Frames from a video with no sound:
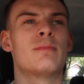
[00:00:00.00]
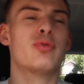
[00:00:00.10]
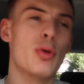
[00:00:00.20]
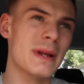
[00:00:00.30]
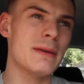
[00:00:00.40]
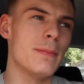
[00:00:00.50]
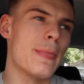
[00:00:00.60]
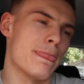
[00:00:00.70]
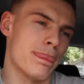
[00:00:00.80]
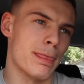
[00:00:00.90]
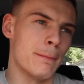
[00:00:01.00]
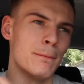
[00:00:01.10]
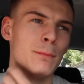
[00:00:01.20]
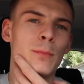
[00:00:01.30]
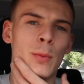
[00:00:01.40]
probably
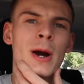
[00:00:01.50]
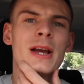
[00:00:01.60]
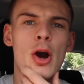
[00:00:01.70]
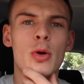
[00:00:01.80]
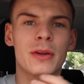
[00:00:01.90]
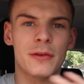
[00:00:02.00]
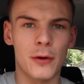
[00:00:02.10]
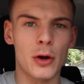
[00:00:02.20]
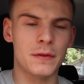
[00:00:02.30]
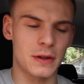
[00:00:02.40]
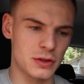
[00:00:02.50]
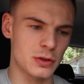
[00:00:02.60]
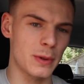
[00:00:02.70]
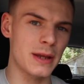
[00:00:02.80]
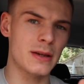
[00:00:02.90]
my goal is 5
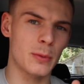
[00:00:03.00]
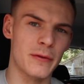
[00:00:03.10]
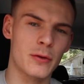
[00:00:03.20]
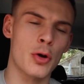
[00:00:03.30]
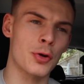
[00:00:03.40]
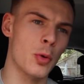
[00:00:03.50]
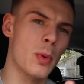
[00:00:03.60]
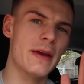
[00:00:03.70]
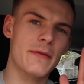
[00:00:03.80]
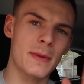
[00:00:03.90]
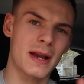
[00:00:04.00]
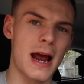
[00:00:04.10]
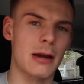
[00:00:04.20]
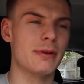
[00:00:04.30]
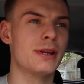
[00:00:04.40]
sessions a week. We've gone away from a
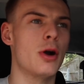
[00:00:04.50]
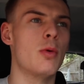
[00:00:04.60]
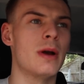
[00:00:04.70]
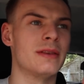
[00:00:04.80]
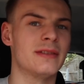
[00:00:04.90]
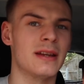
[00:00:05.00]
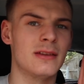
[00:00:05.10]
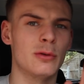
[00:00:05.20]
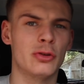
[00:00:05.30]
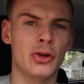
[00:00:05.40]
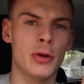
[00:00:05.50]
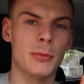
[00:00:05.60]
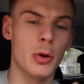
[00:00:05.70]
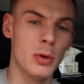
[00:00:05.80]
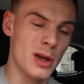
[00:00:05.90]
calorie goal and sticking to a time
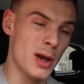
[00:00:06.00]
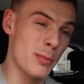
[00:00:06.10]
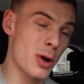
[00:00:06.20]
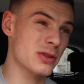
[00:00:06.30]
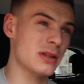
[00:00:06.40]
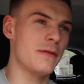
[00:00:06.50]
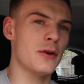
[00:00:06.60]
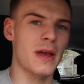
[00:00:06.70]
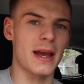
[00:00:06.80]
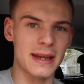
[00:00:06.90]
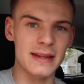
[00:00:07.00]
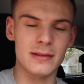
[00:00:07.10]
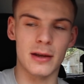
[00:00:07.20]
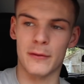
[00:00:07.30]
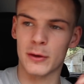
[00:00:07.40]
goal. Personally, I find that
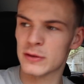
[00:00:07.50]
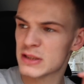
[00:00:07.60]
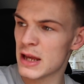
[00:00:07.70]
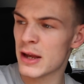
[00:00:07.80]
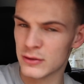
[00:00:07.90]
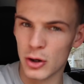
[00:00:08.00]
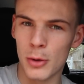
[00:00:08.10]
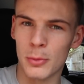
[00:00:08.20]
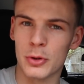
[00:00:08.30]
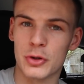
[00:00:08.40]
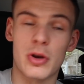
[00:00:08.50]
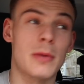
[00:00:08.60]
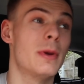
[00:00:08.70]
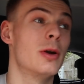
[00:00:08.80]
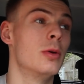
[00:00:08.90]
easier. If I set a timer on the
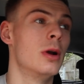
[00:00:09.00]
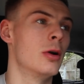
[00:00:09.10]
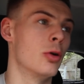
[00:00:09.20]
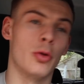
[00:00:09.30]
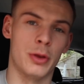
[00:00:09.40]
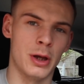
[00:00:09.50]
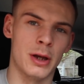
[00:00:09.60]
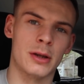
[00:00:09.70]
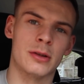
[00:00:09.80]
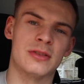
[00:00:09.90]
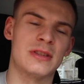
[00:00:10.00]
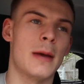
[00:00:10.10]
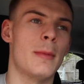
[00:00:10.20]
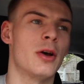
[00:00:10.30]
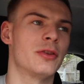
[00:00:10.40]
treadmill or the
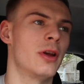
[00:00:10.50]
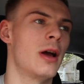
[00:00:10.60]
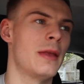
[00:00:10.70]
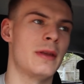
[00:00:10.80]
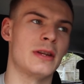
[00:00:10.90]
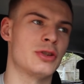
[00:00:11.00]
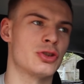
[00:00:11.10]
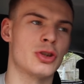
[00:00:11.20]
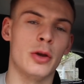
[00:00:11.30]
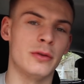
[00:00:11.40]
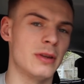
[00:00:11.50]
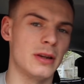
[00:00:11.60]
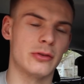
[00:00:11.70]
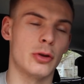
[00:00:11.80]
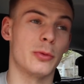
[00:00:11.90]
Stairmaster and then it just goes until
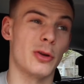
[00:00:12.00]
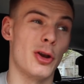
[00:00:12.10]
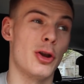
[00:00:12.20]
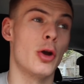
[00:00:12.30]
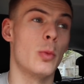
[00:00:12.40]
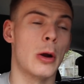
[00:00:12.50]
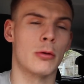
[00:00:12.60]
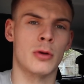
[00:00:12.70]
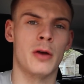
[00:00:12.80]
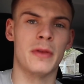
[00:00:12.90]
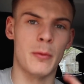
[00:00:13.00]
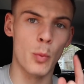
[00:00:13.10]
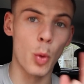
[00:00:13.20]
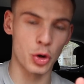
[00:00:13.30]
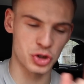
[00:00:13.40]
it stops, I know, rather
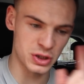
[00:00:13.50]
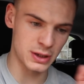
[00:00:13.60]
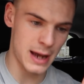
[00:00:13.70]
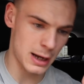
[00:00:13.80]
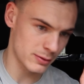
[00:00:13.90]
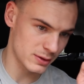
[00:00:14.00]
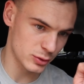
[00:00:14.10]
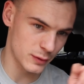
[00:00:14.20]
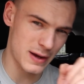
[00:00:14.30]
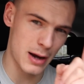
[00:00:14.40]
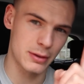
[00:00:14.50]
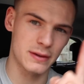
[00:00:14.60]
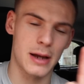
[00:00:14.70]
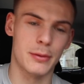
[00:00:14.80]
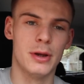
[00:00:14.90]
than watching the calories sort of counting
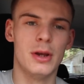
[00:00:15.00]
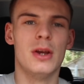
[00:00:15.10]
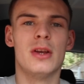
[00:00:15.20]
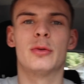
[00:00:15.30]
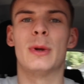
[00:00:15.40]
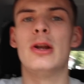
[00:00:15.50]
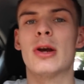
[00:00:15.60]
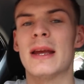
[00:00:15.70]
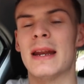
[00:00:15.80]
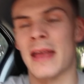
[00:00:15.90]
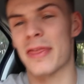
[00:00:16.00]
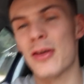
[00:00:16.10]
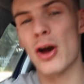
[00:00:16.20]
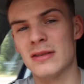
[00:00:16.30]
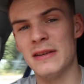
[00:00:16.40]
down. So we're looking at
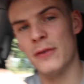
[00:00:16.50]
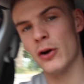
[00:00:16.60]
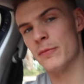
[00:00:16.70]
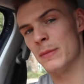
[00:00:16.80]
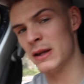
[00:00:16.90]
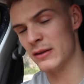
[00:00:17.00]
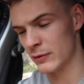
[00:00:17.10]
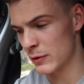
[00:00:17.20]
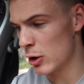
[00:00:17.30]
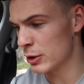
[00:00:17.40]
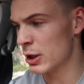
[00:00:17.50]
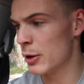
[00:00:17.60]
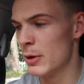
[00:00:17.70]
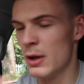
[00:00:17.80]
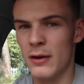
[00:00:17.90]
35 minutes of
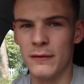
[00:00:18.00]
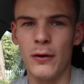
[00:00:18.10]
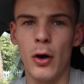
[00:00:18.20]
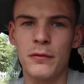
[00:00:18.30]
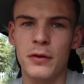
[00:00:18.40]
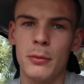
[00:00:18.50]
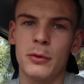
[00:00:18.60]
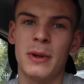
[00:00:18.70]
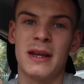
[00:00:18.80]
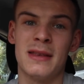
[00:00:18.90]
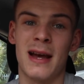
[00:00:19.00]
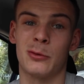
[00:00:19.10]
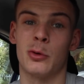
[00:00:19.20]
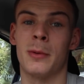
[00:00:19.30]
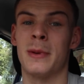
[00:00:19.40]
cardio 5 times a week, and
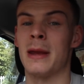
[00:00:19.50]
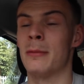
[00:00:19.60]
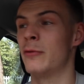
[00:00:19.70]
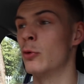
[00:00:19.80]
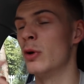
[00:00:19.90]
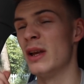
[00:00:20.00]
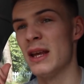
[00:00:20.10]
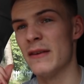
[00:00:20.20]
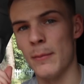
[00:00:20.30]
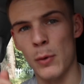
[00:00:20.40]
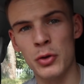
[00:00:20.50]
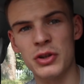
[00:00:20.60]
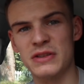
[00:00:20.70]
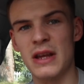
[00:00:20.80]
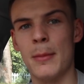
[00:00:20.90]
that's what I've been aiming for. If I'm on
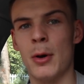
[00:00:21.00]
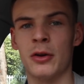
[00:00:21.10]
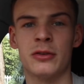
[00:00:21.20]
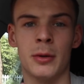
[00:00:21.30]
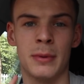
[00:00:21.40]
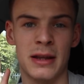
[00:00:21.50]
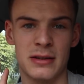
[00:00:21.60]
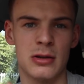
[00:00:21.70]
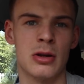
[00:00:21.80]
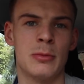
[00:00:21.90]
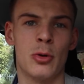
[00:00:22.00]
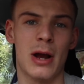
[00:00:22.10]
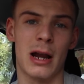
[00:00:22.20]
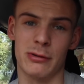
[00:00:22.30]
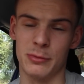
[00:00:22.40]
the Stairmaster, I'm getting slightly more
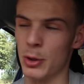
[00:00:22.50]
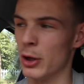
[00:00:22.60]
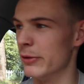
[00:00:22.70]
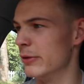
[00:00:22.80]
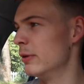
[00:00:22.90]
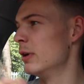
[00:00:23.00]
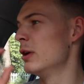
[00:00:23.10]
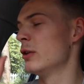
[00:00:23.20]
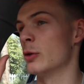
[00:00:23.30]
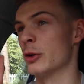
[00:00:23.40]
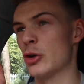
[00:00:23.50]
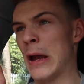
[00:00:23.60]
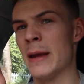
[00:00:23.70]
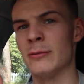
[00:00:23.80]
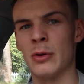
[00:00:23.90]
calories burned. So I try
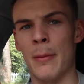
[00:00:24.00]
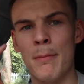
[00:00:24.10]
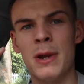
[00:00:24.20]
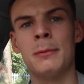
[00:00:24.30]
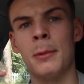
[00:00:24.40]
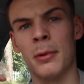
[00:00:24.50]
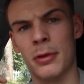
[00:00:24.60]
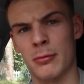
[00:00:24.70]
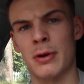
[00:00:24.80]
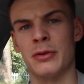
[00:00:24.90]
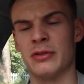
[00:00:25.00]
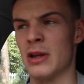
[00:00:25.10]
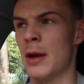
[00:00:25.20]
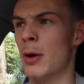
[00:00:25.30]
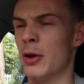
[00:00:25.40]
aim to do a minimum of 3 on the
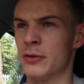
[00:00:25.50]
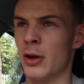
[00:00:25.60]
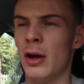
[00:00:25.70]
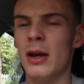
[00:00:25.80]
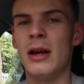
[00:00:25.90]
Stairmaster,